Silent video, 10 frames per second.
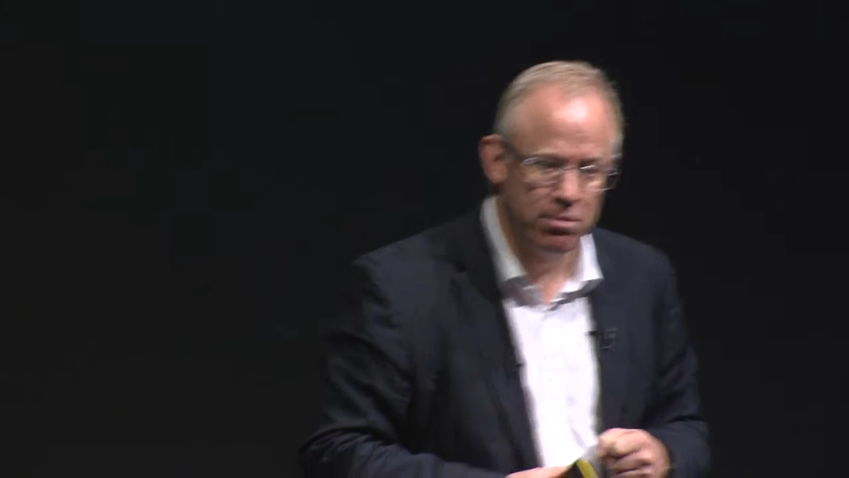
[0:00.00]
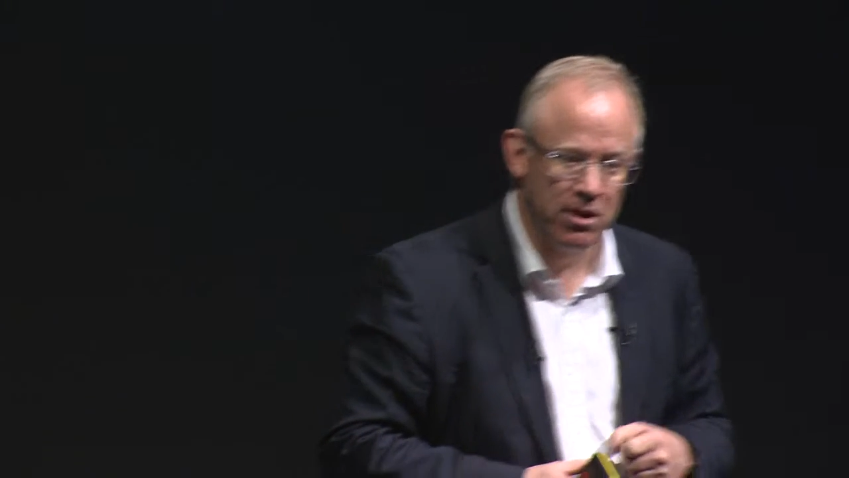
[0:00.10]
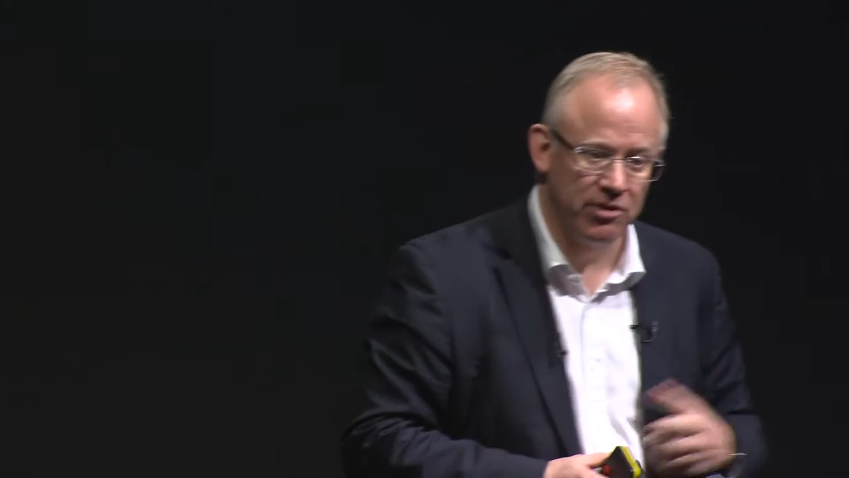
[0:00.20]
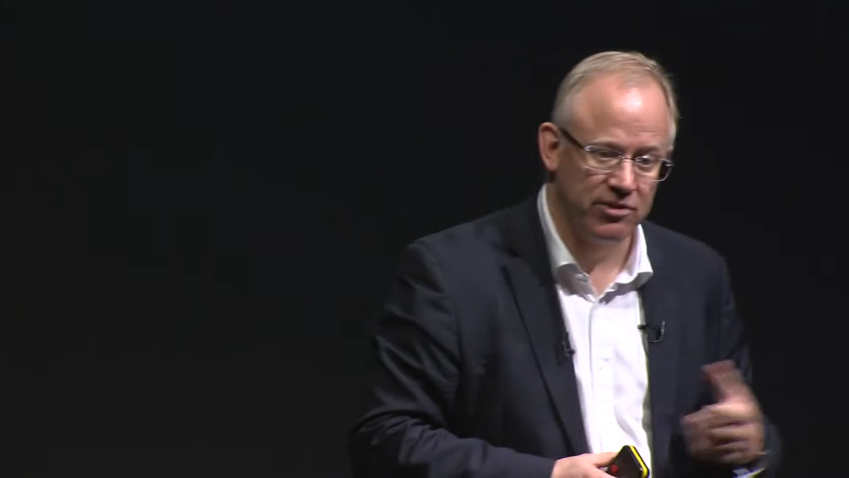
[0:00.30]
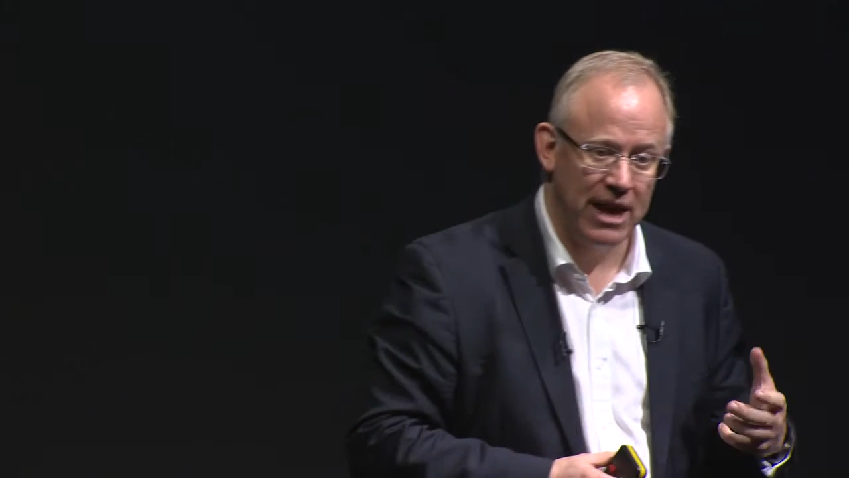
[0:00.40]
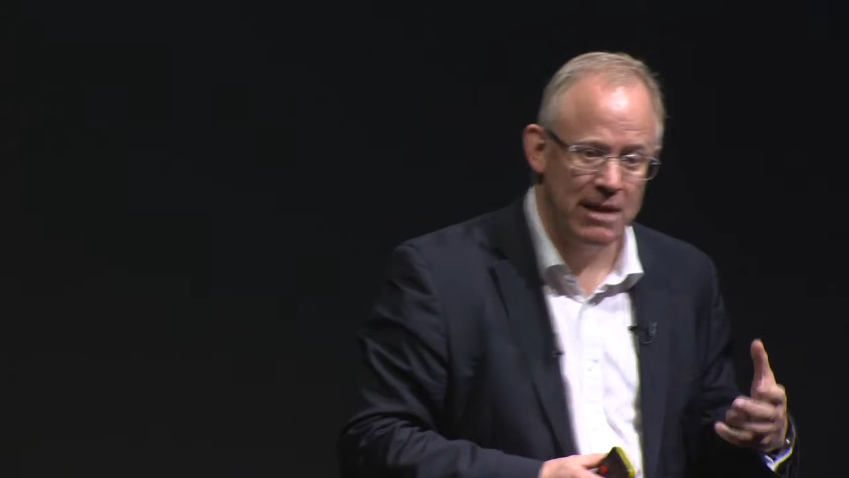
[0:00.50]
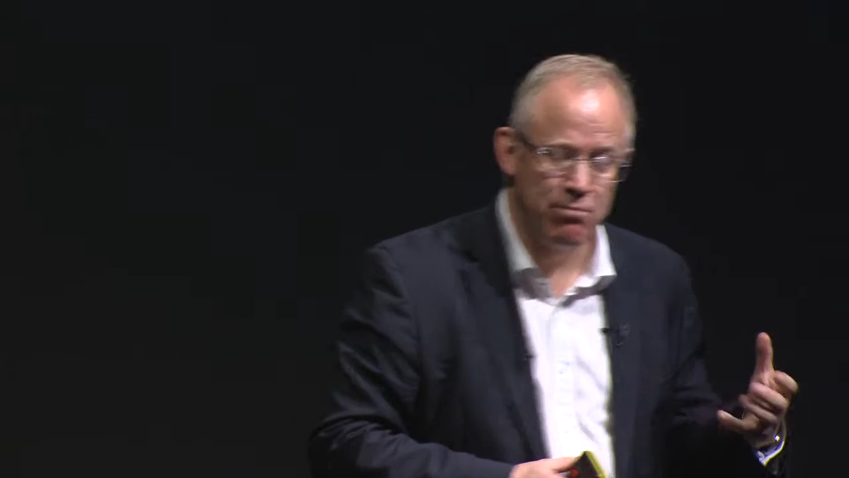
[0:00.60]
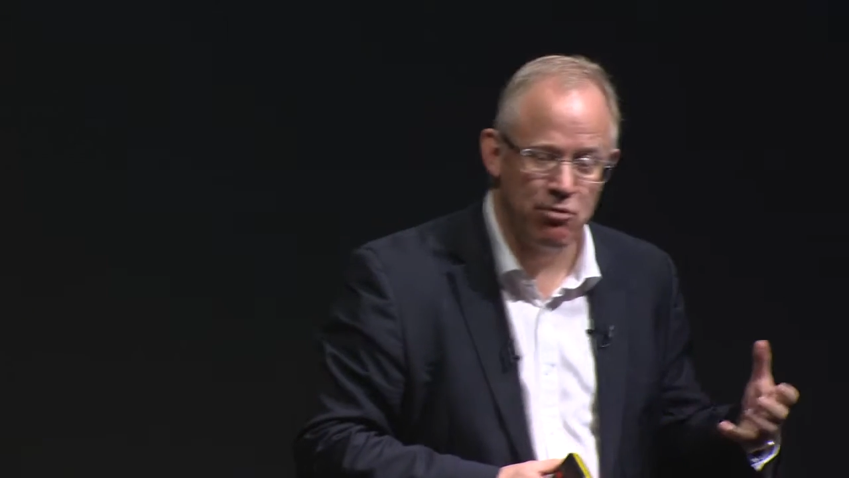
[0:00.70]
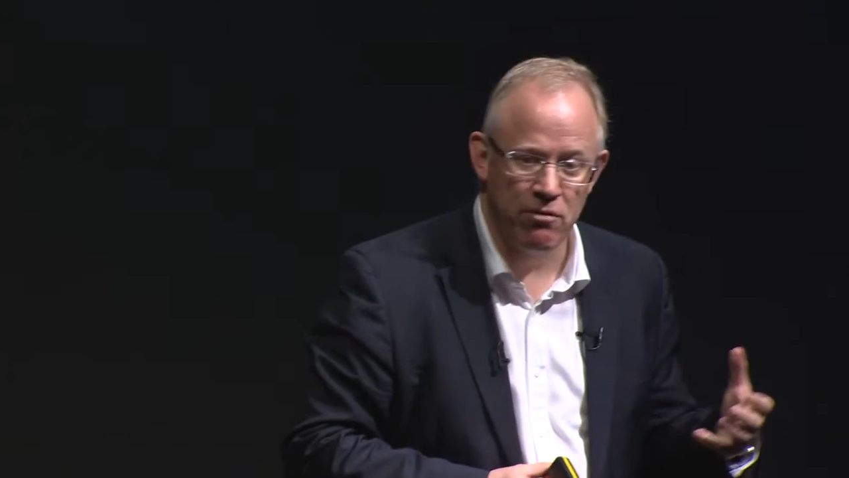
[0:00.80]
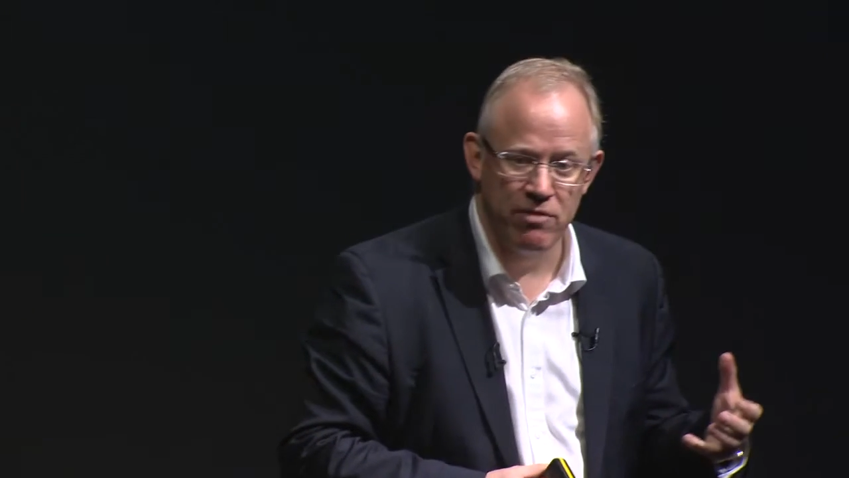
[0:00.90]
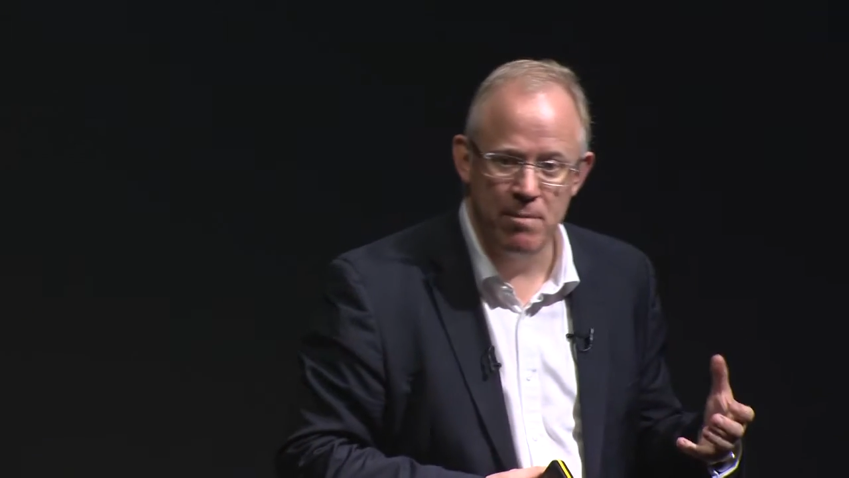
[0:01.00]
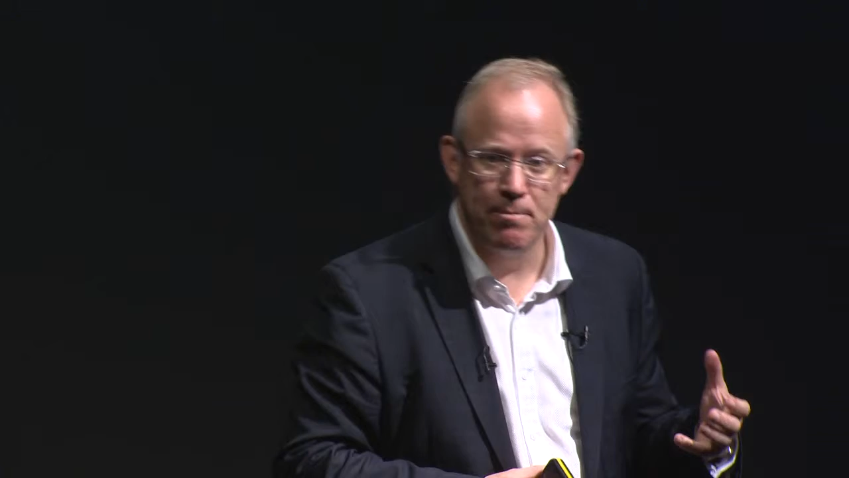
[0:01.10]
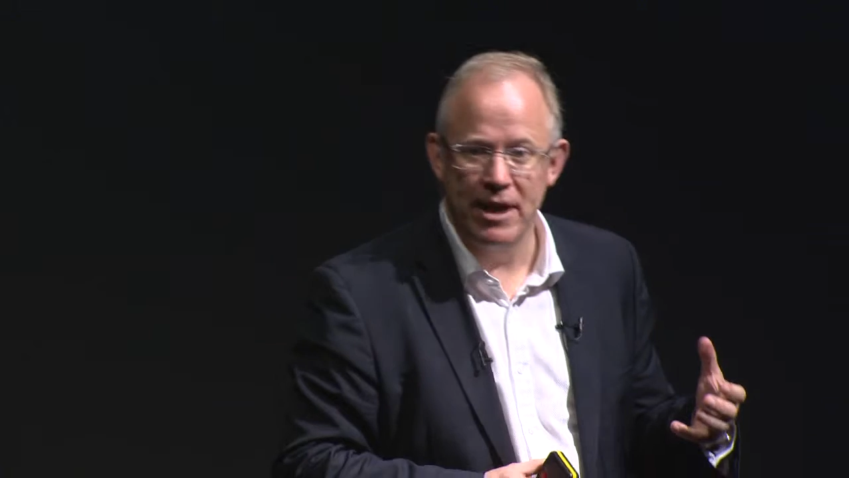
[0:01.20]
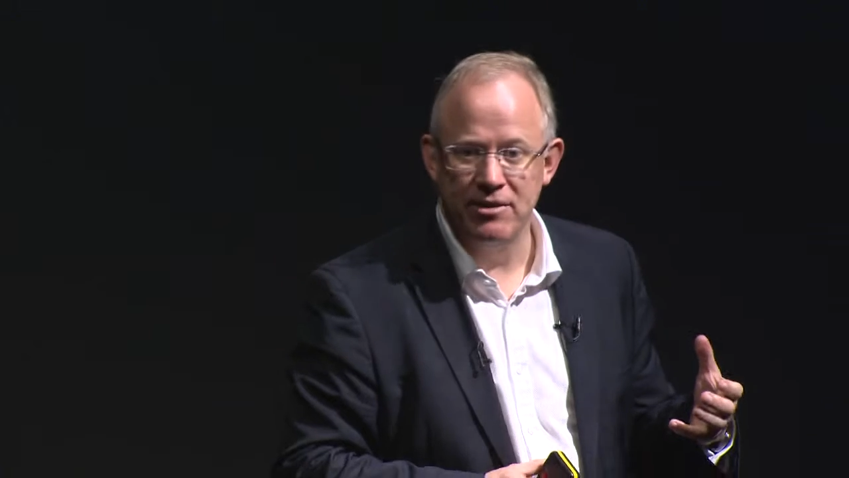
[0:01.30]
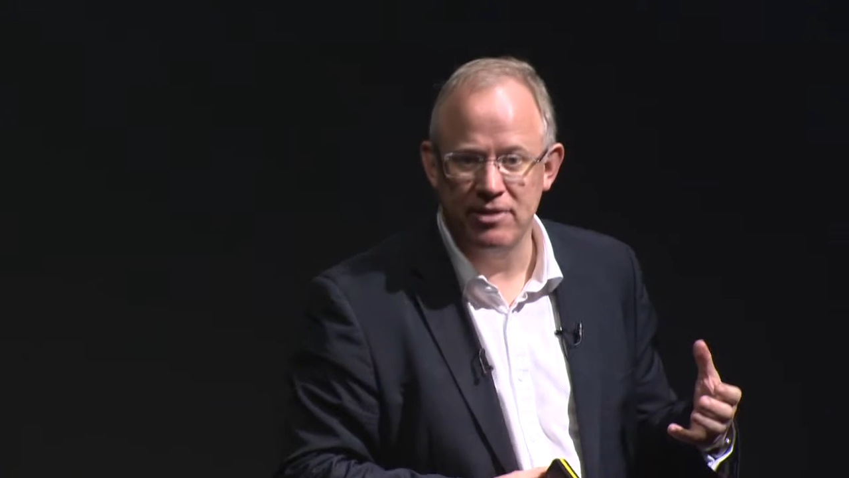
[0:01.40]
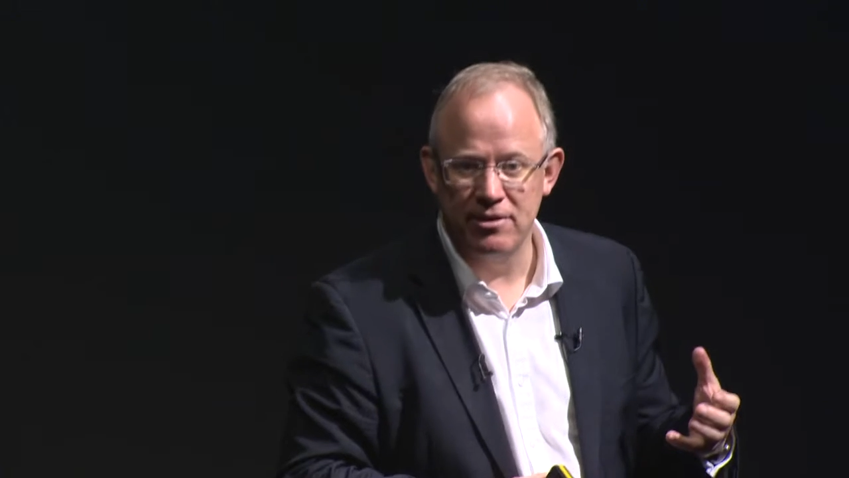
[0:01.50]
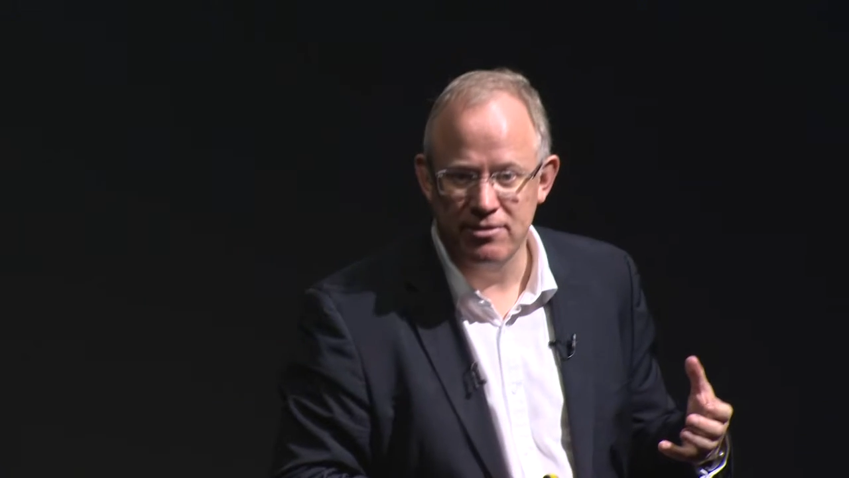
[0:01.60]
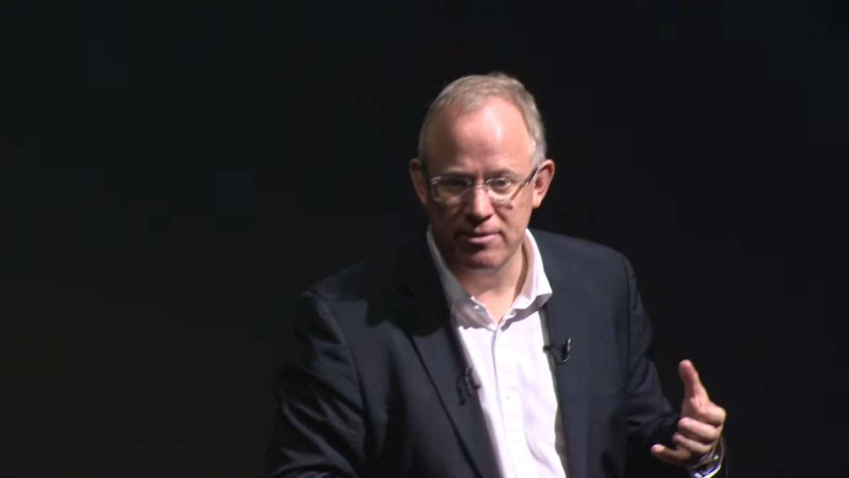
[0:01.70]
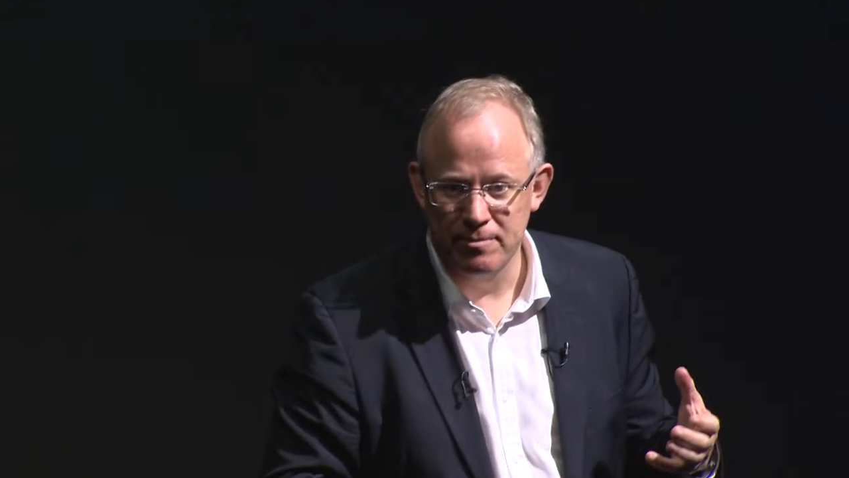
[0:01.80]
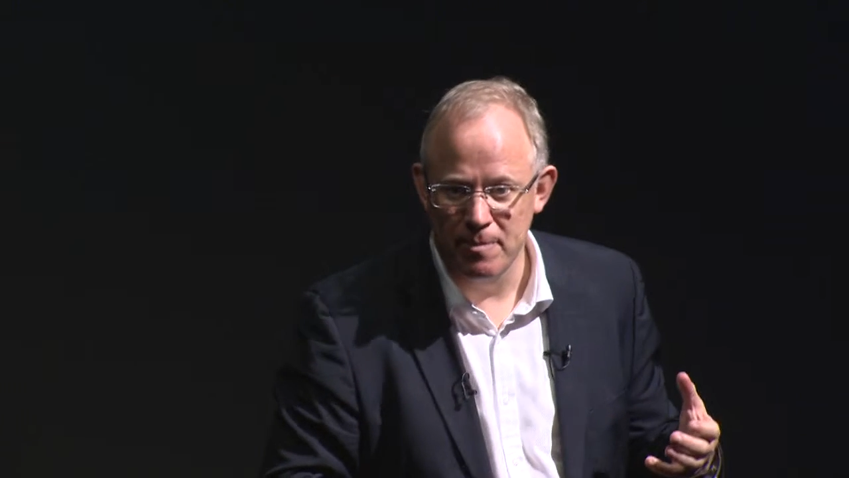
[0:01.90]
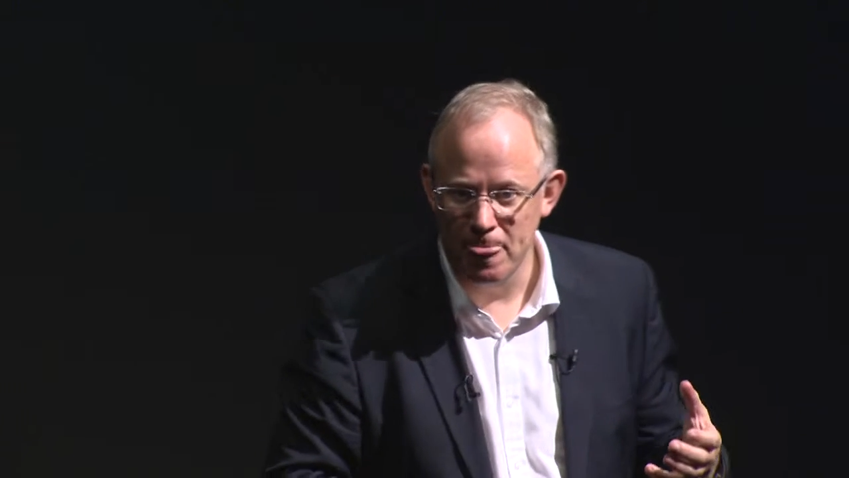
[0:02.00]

plus a profit basis.